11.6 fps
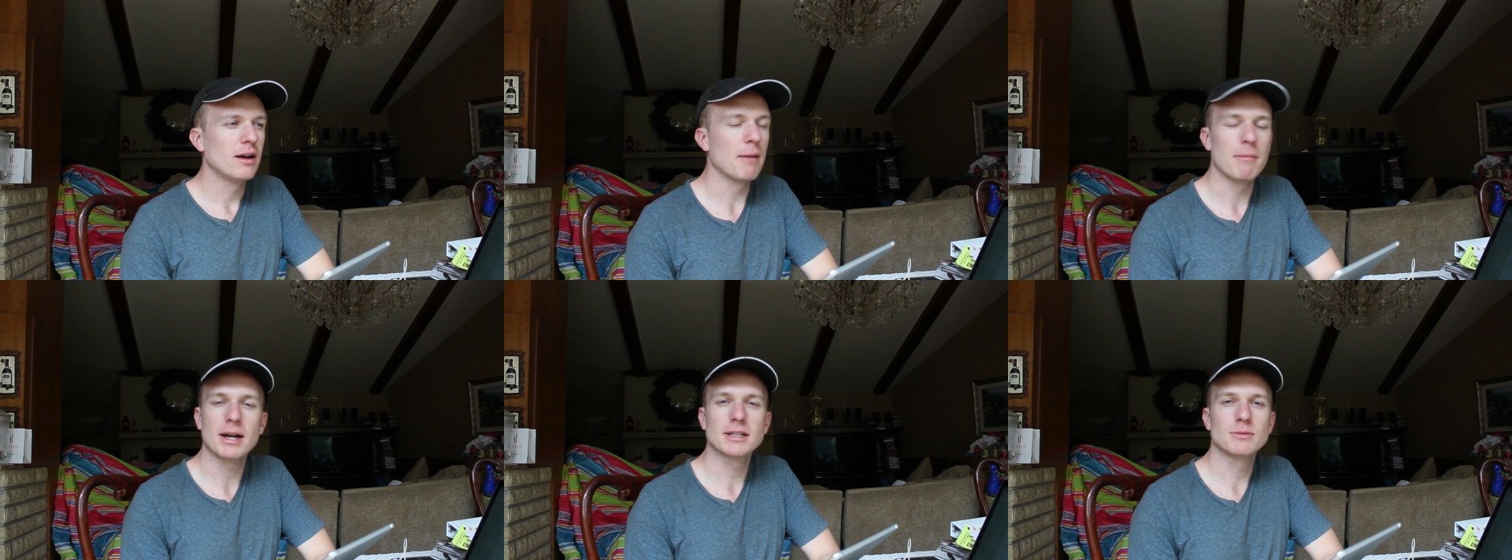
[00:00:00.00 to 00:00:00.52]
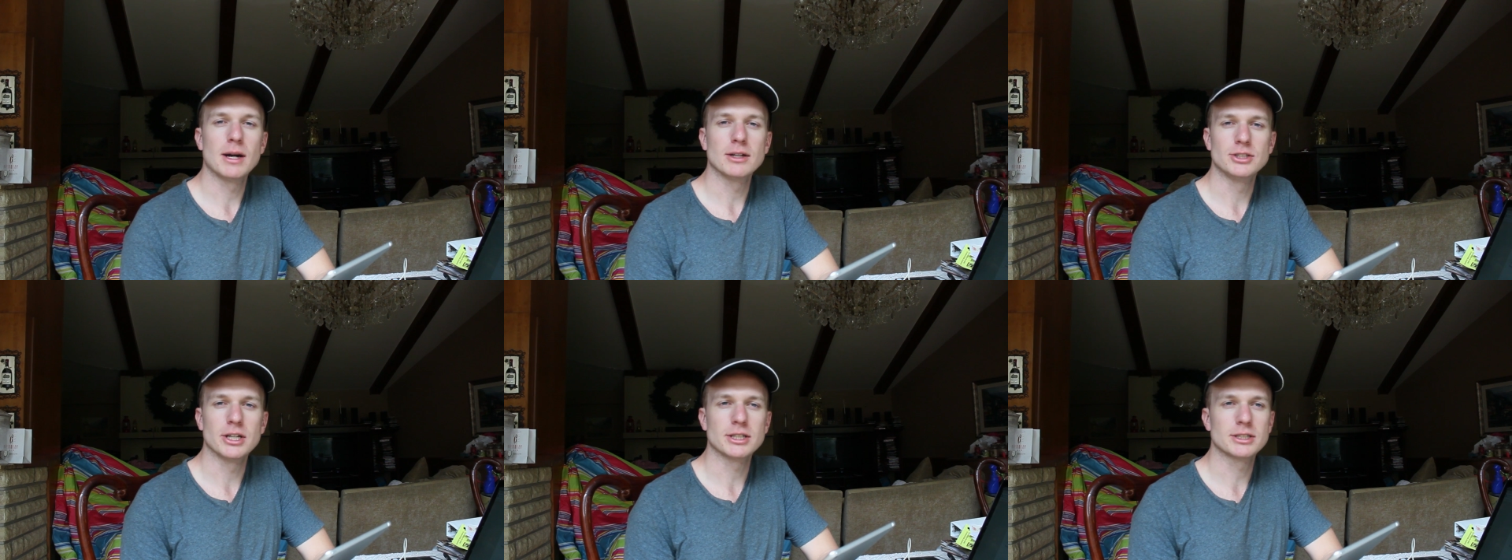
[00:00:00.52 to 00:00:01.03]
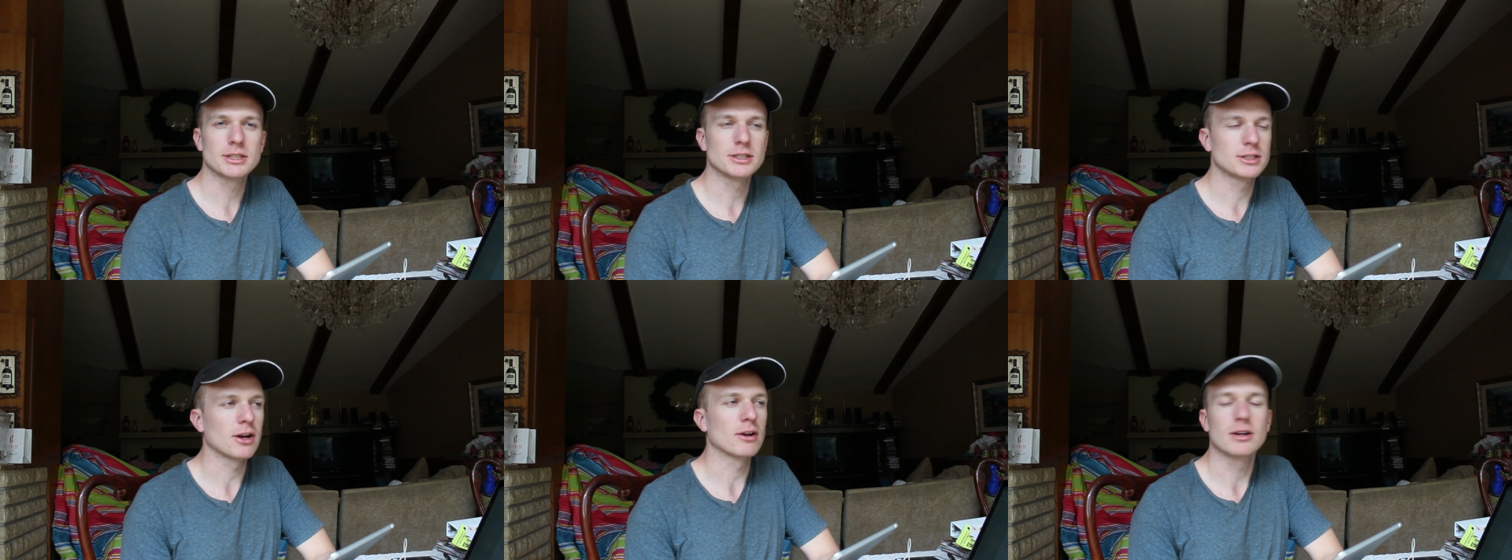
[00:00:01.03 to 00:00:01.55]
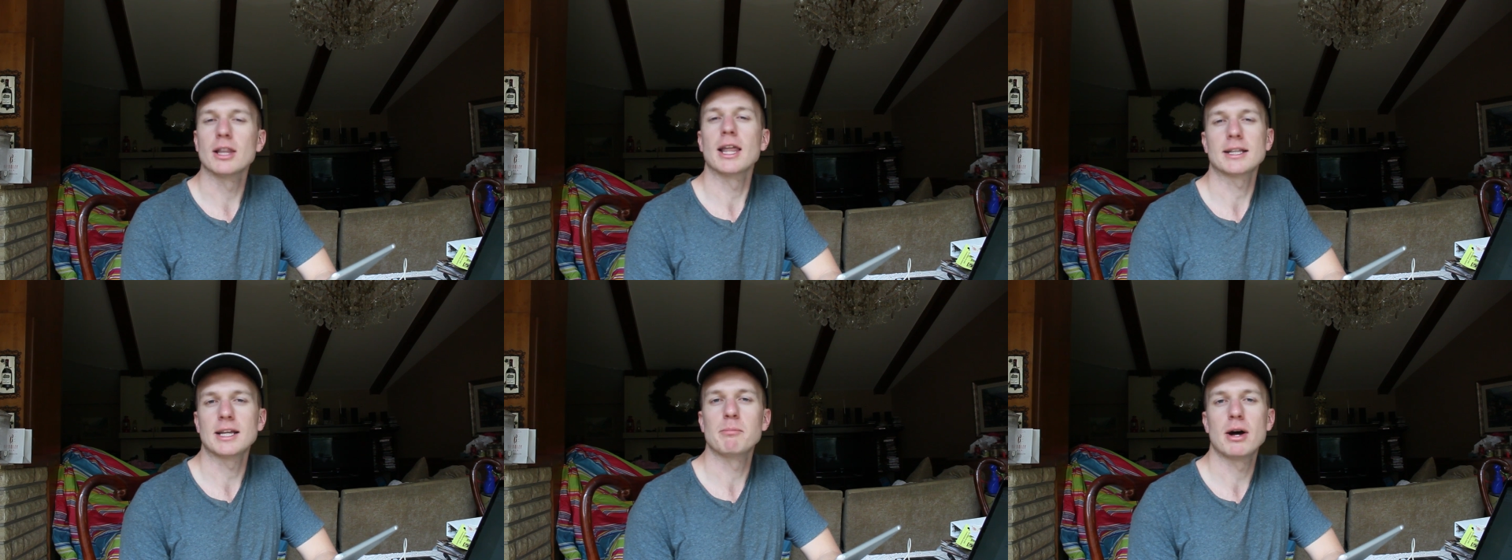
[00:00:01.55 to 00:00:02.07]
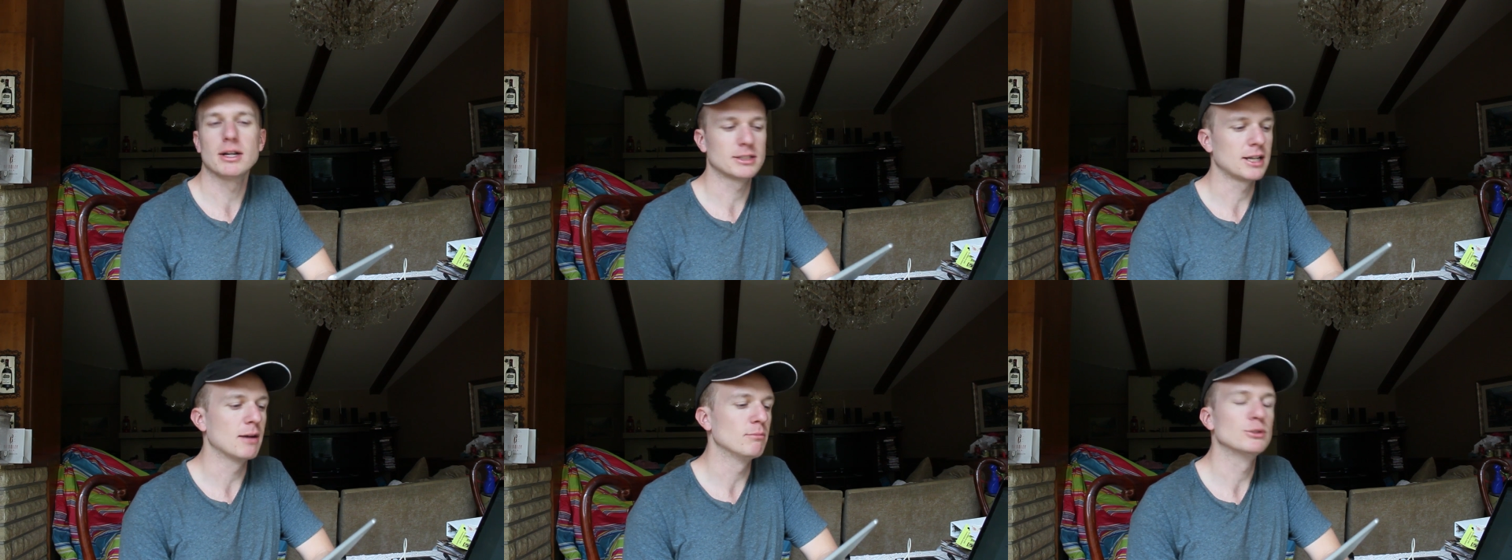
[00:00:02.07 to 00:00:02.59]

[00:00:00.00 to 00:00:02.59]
I might as well just start collecting pond scum.